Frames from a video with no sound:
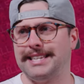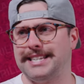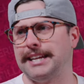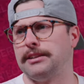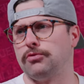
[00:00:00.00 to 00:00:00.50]

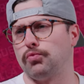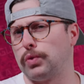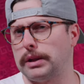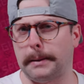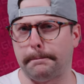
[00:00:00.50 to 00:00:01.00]
Didn't
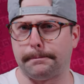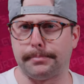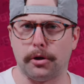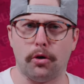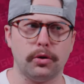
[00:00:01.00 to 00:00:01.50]
really
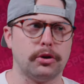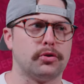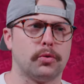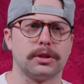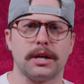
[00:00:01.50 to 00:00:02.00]
blow your
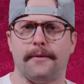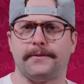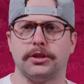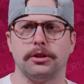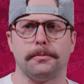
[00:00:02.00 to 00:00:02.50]
doors
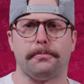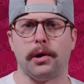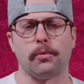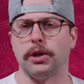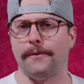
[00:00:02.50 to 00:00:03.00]
off to the
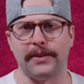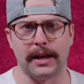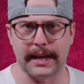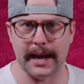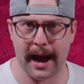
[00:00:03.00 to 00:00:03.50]
point where you feel
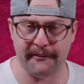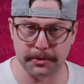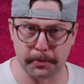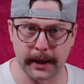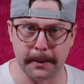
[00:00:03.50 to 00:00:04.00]
like you have
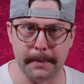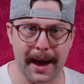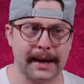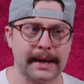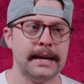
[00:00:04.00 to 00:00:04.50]
to bring him
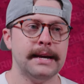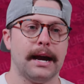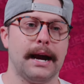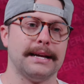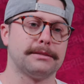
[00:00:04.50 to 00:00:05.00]
back,
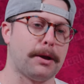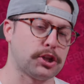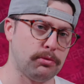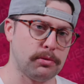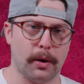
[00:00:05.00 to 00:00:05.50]

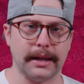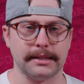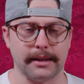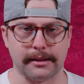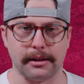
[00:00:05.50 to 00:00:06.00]
especially with what
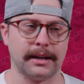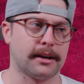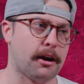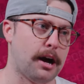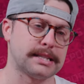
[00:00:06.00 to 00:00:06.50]
he's likely going to
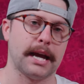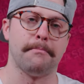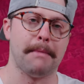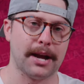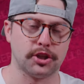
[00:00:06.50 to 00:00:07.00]
cost. I
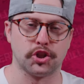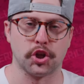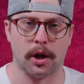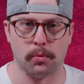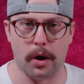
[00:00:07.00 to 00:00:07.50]
imagine
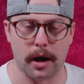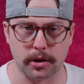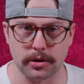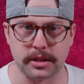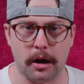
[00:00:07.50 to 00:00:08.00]
Sean
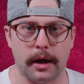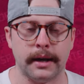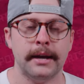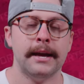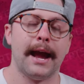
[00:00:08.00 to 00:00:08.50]
Walker is
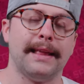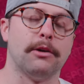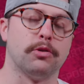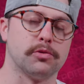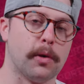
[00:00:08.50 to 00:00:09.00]
gone. And there was a